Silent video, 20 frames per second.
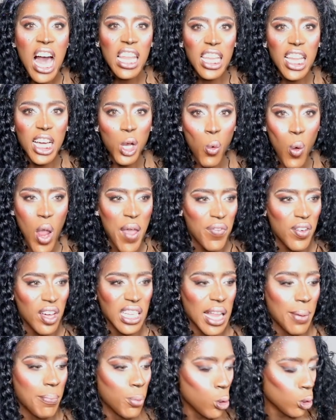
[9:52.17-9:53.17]
LaQuifa,
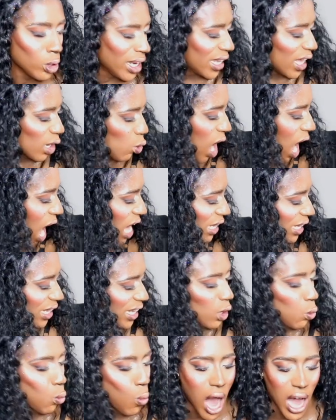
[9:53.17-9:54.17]
LaBooty, LaHana,
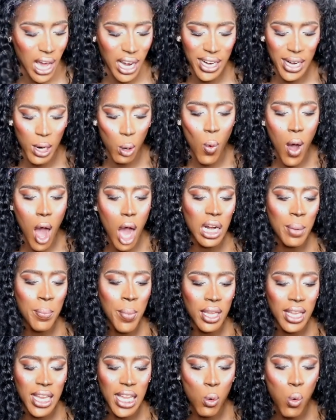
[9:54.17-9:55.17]
LaWada,
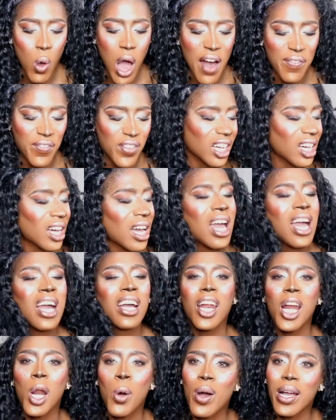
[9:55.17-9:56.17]
LaWatermelon,
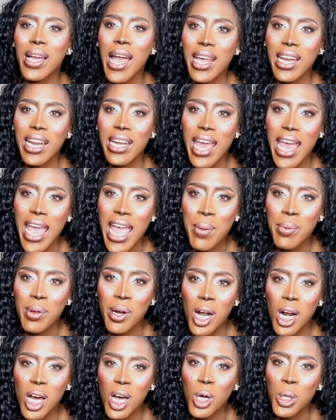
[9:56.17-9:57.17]
LaQuafa. Girl, what kind of name,
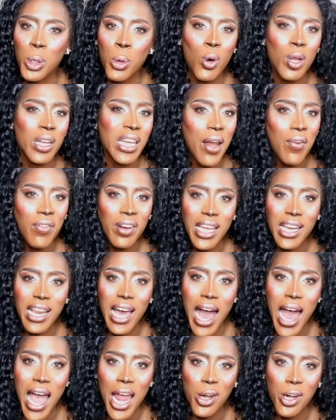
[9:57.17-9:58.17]
girl? You will never get
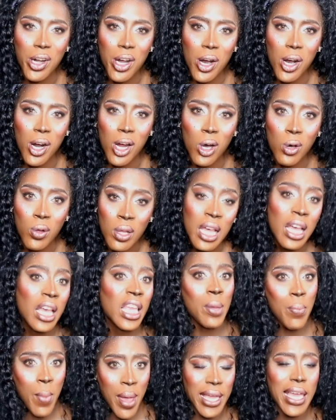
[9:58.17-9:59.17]
hired, girl.
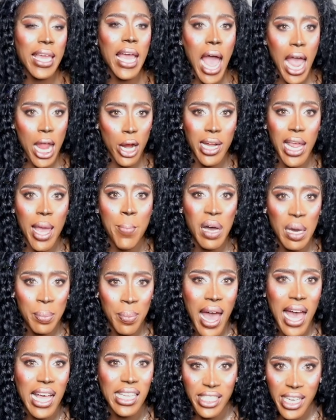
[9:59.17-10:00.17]
You may get hired at
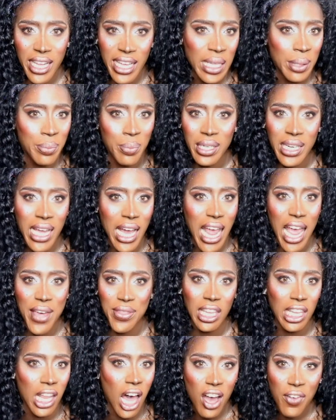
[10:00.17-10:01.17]
Popeye's Chicken, but not at
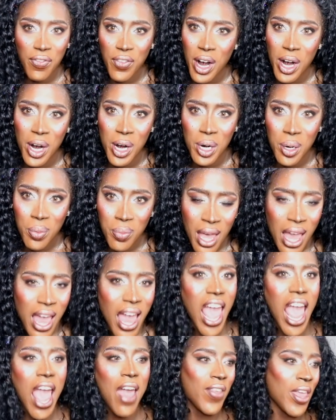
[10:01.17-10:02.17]
the law firm.
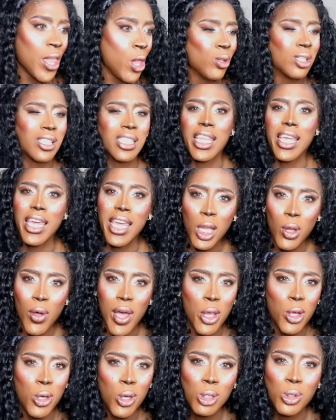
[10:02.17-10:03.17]
And then you steal
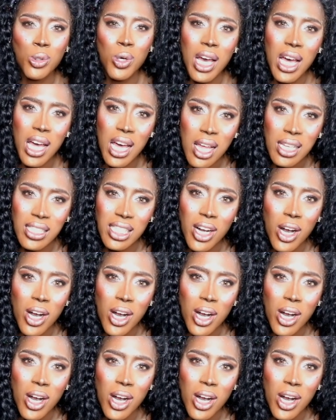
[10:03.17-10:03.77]
and you do drugs.